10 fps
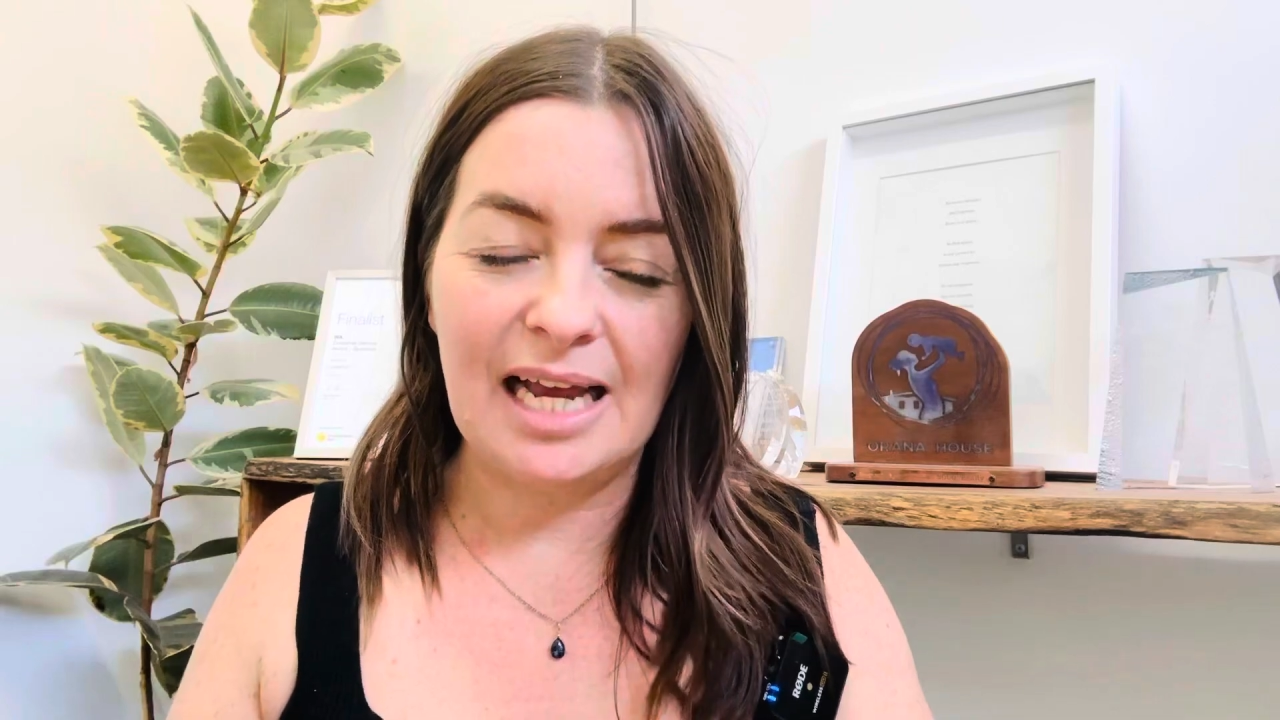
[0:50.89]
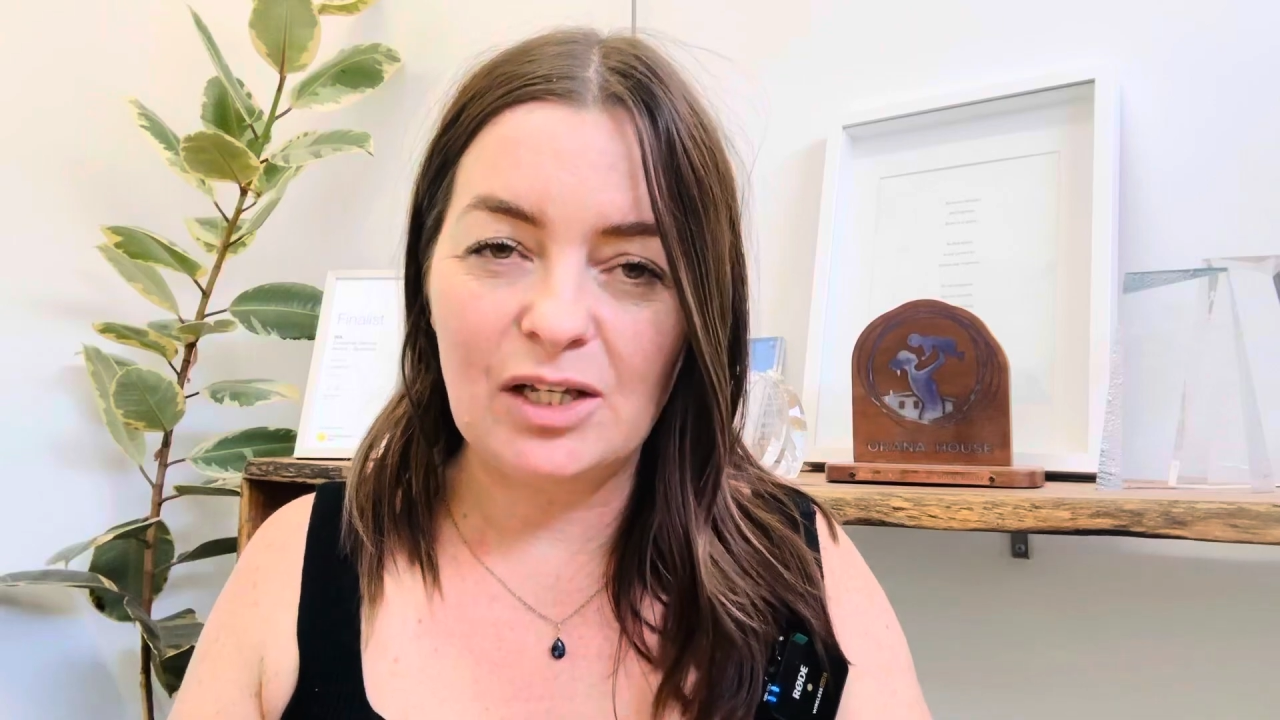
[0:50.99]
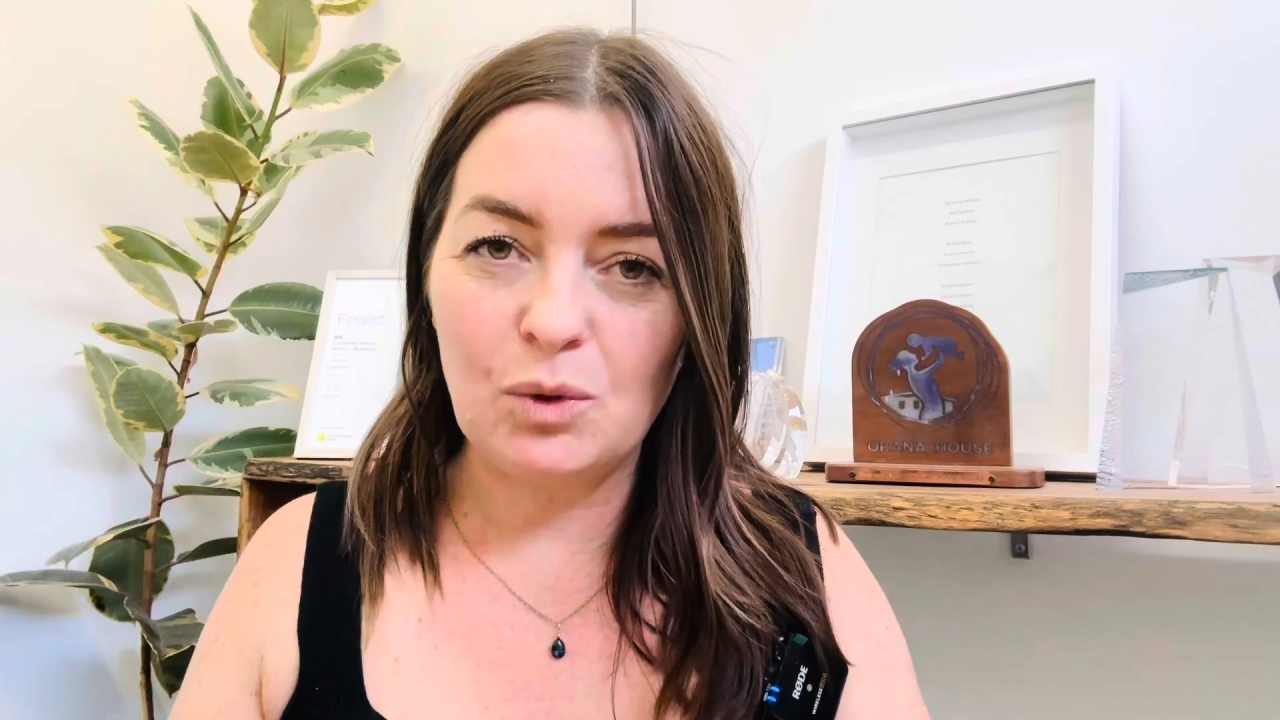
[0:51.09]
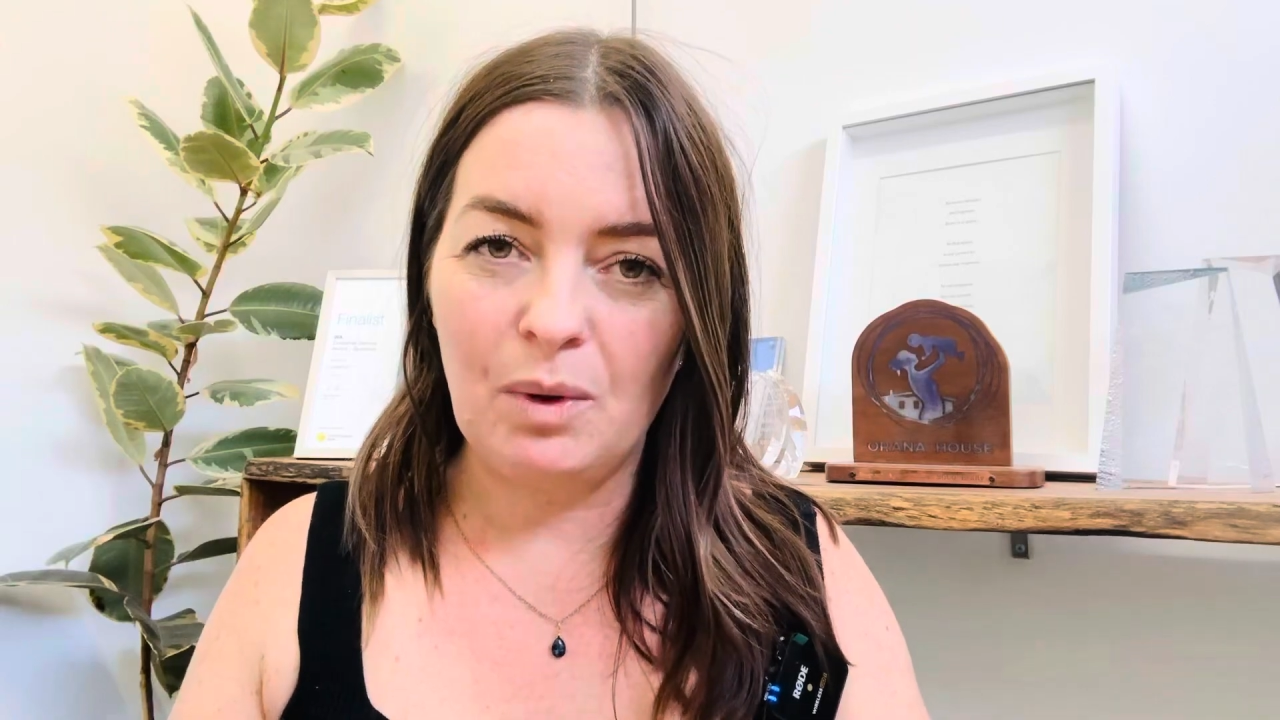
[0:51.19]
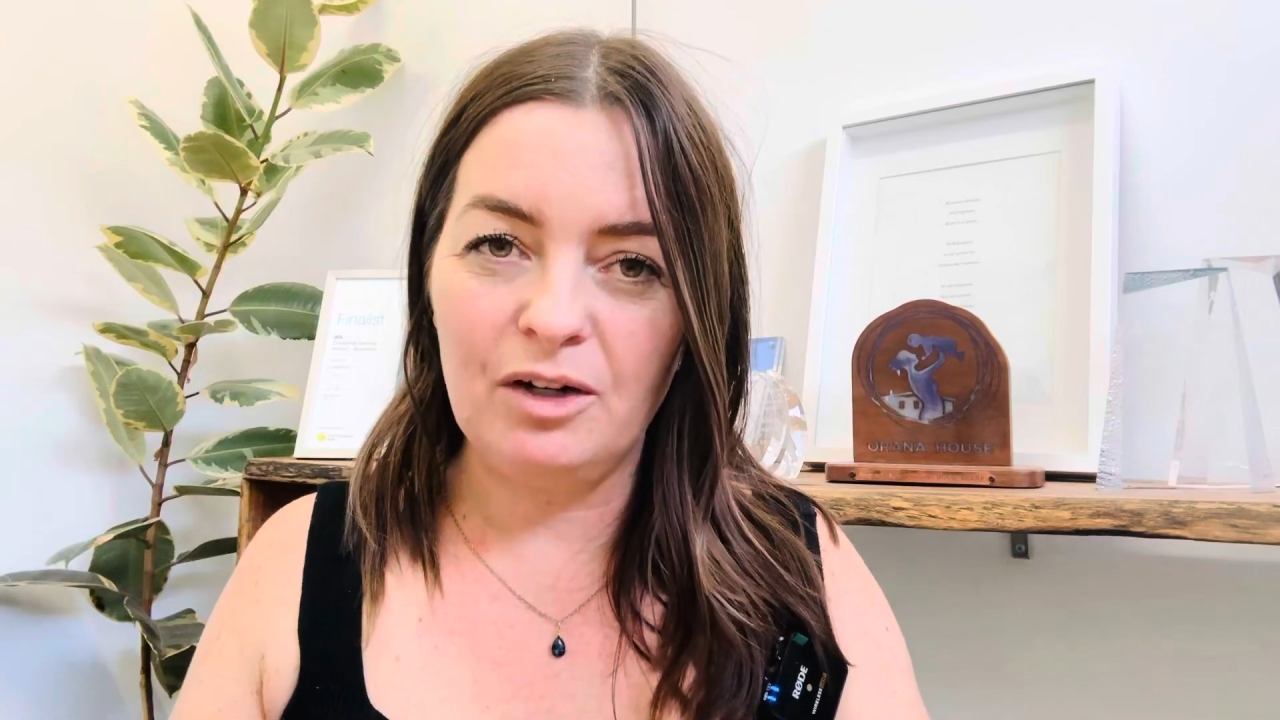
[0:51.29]

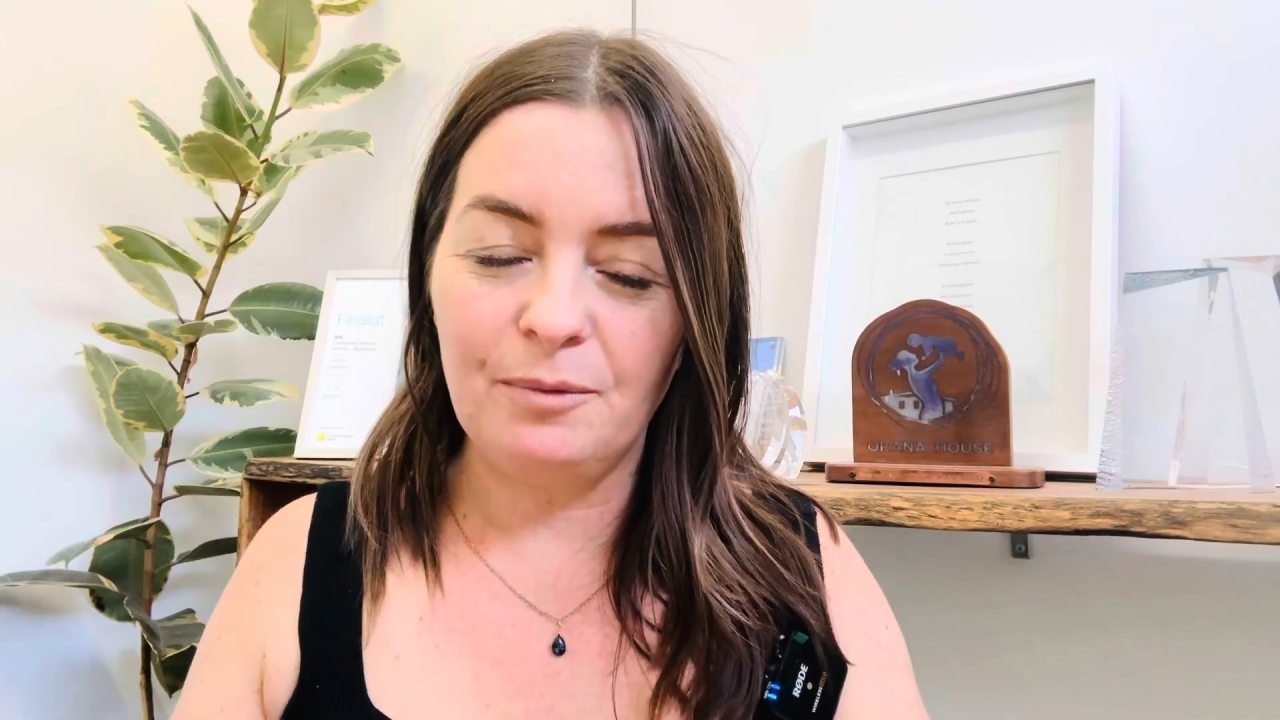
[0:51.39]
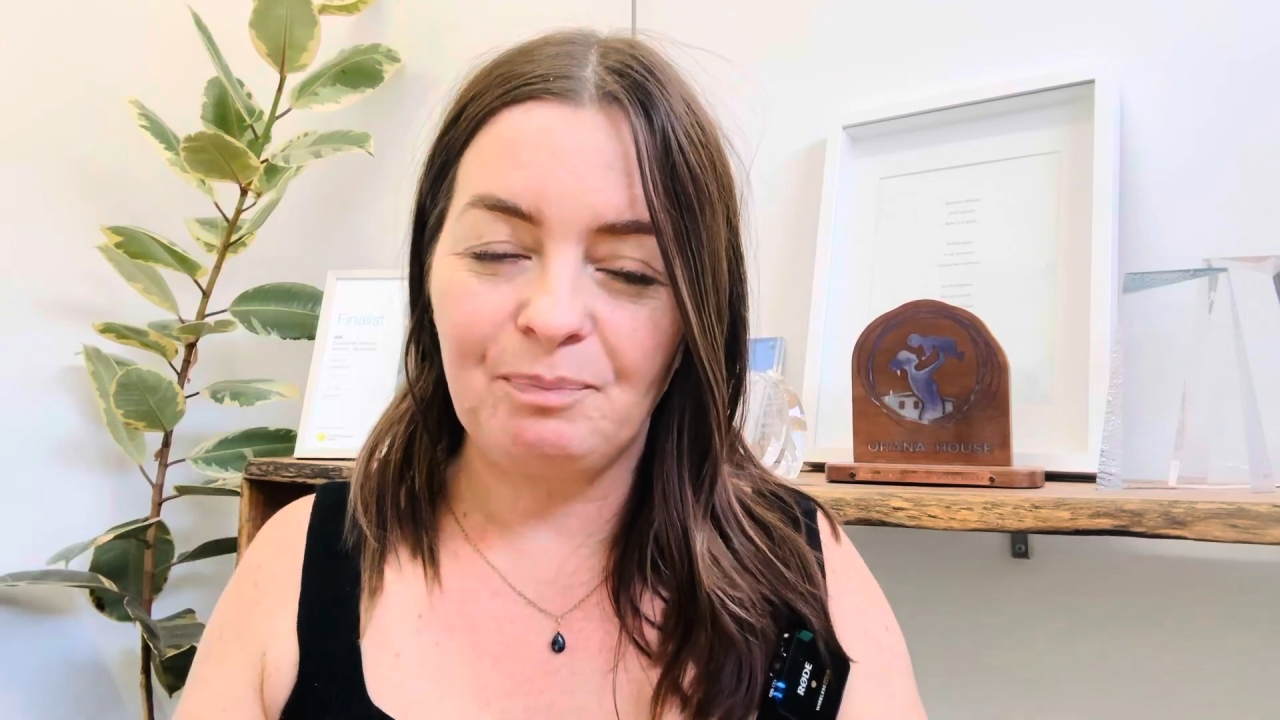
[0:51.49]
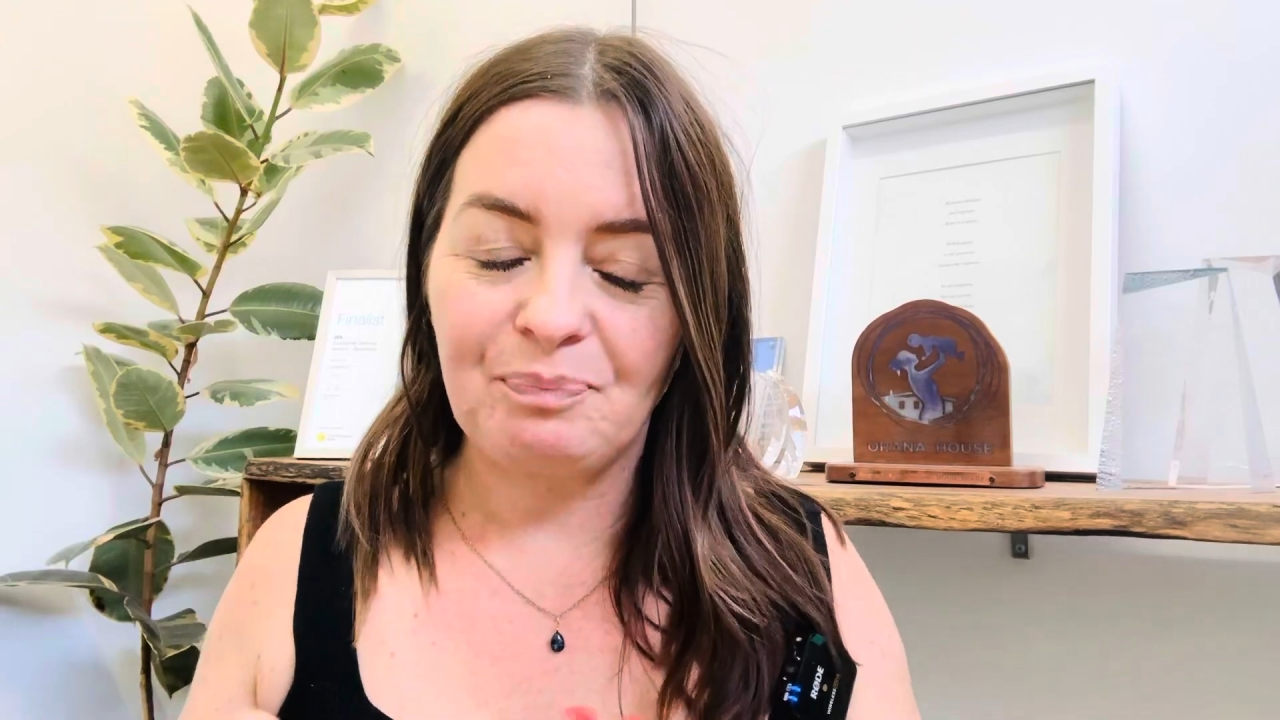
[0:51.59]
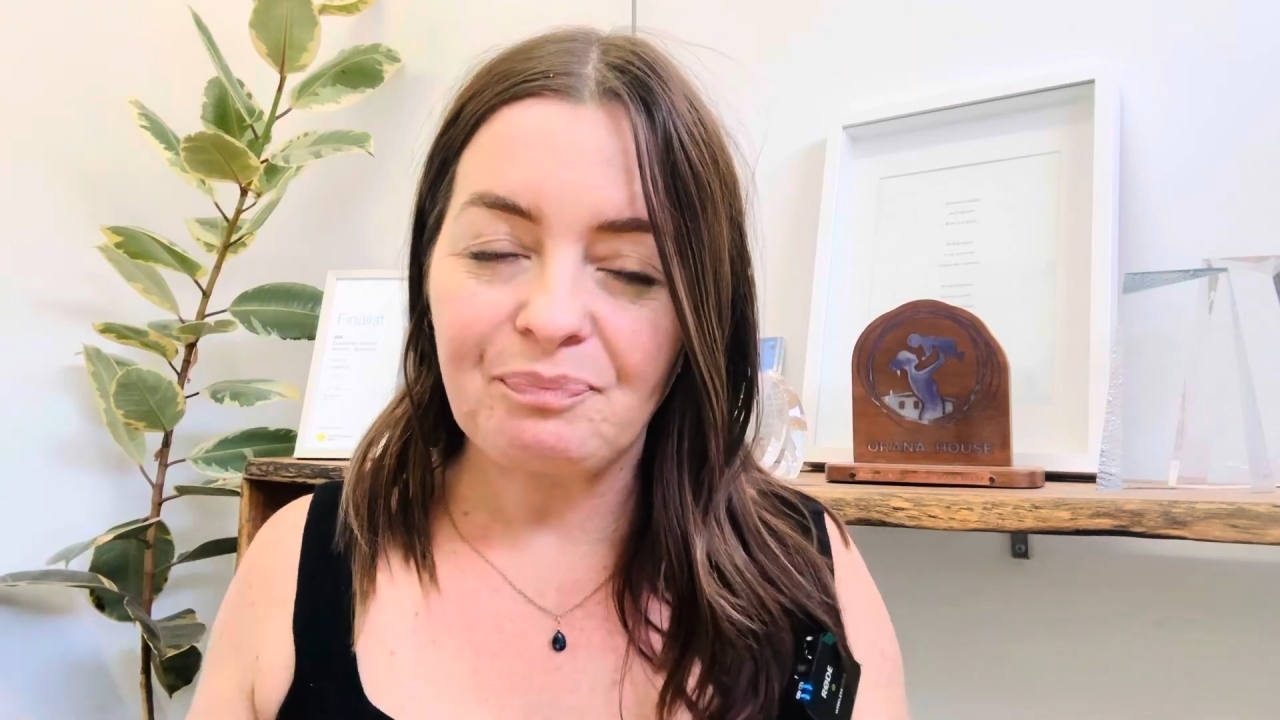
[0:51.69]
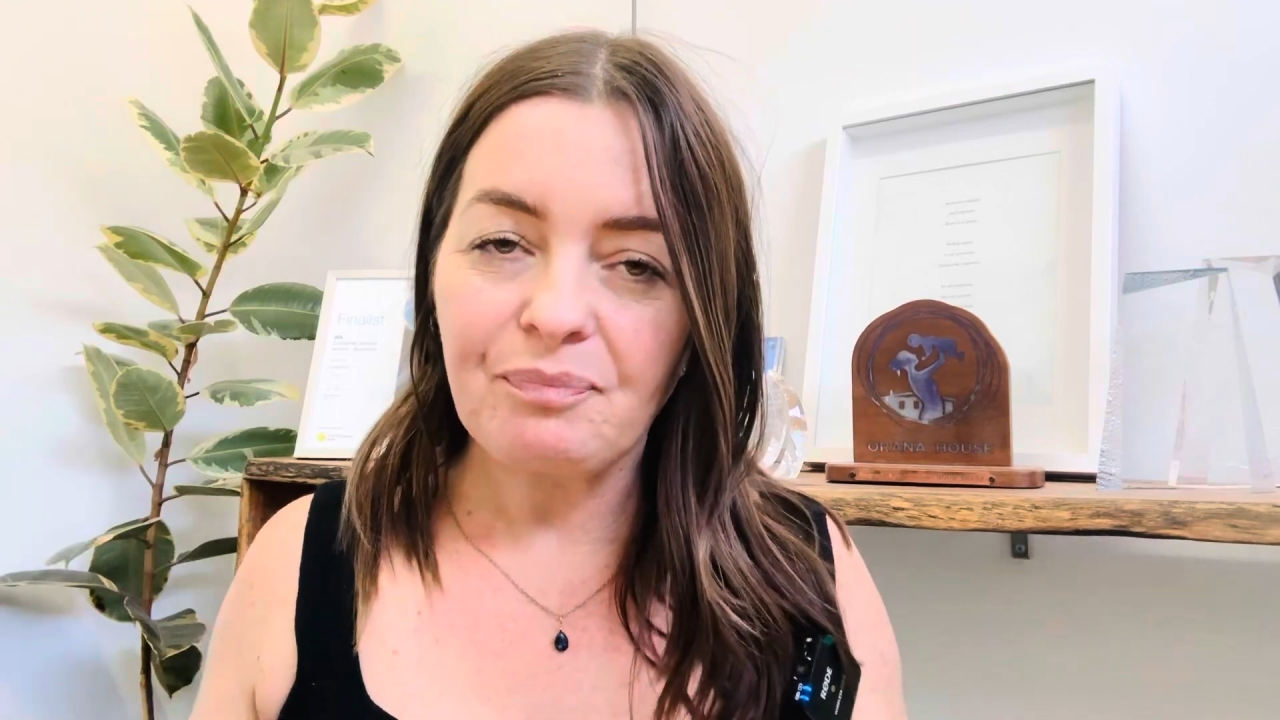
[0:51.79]
as well.